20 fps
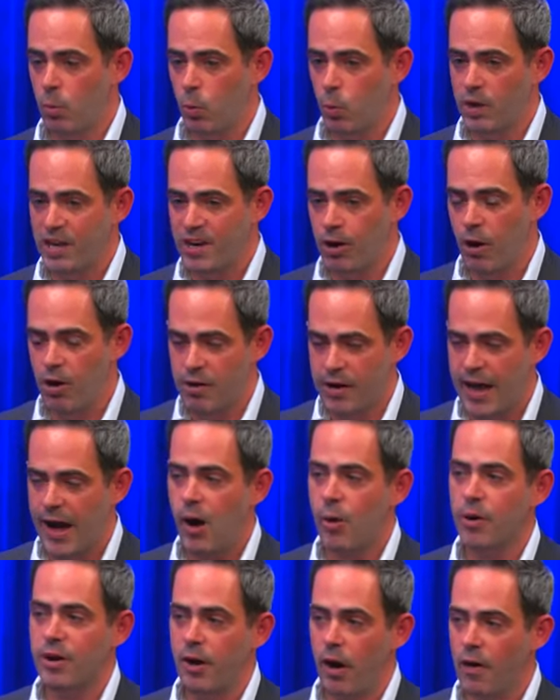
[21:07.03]
We are
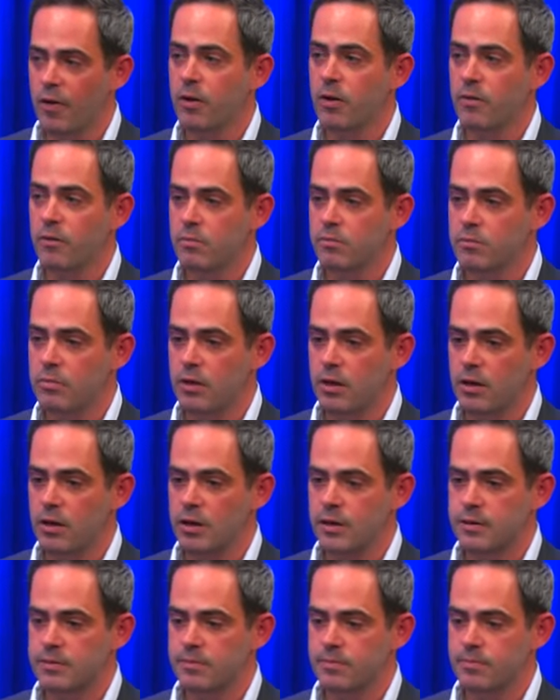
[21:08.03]
now
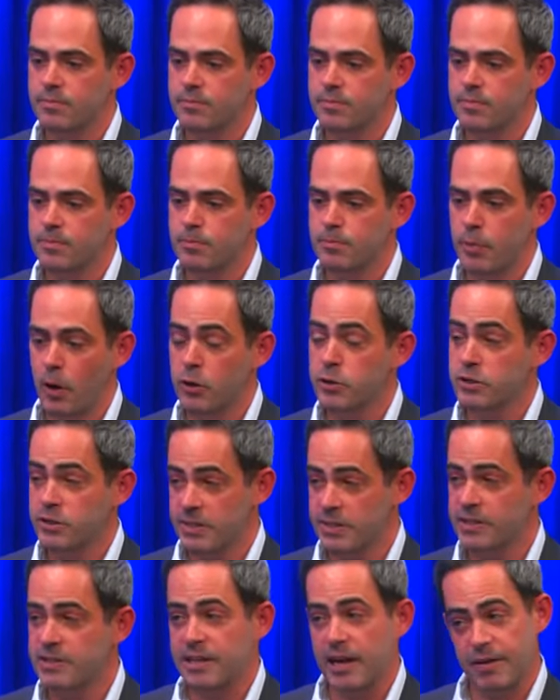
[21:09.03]
another
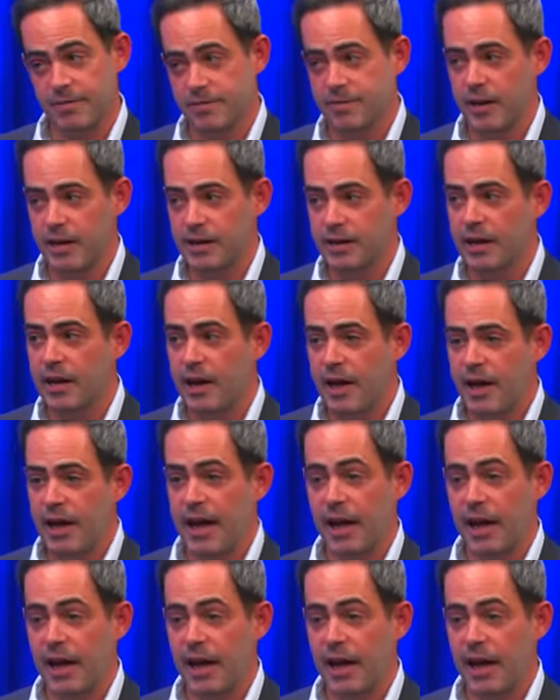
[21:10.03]
person in that fight,